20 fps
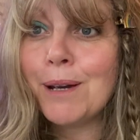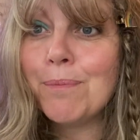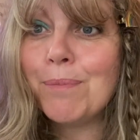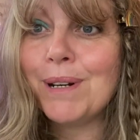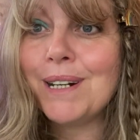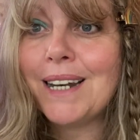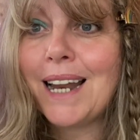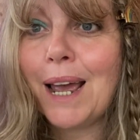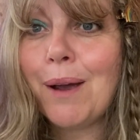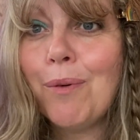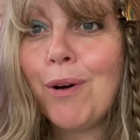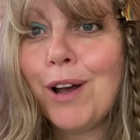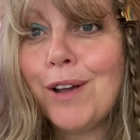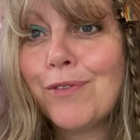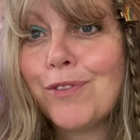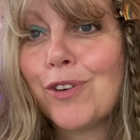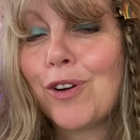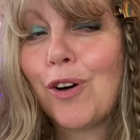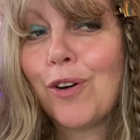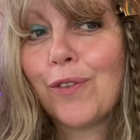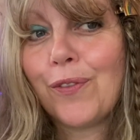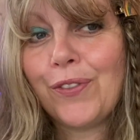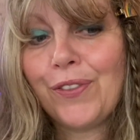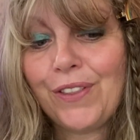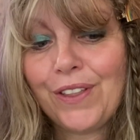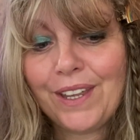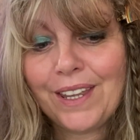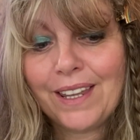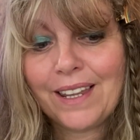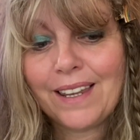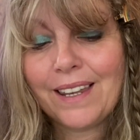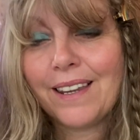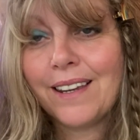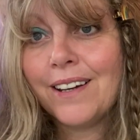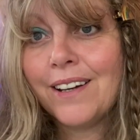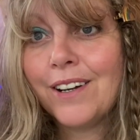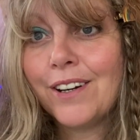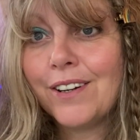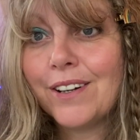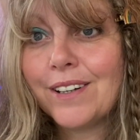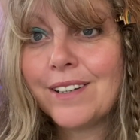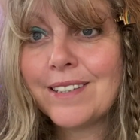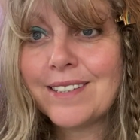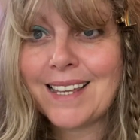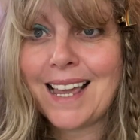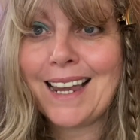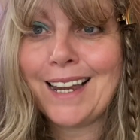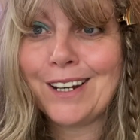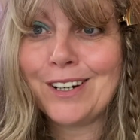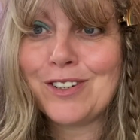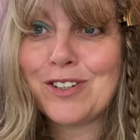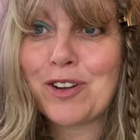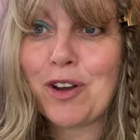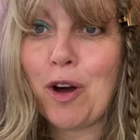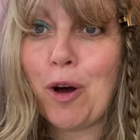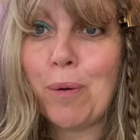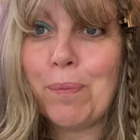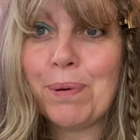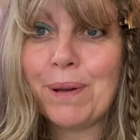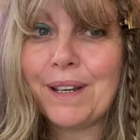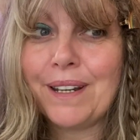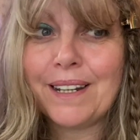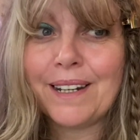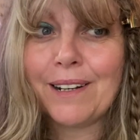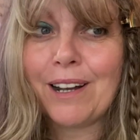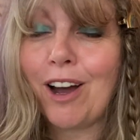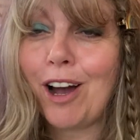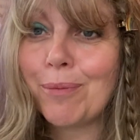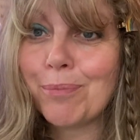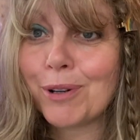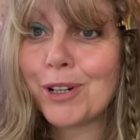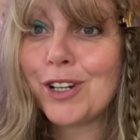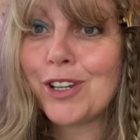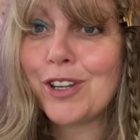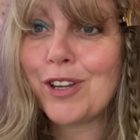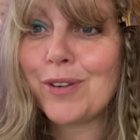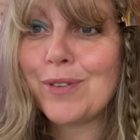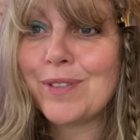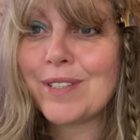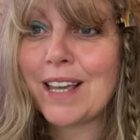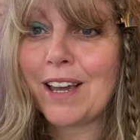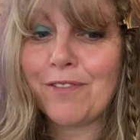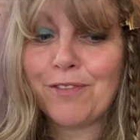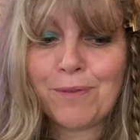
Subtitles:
But now I've got the second copy, I'm going to use that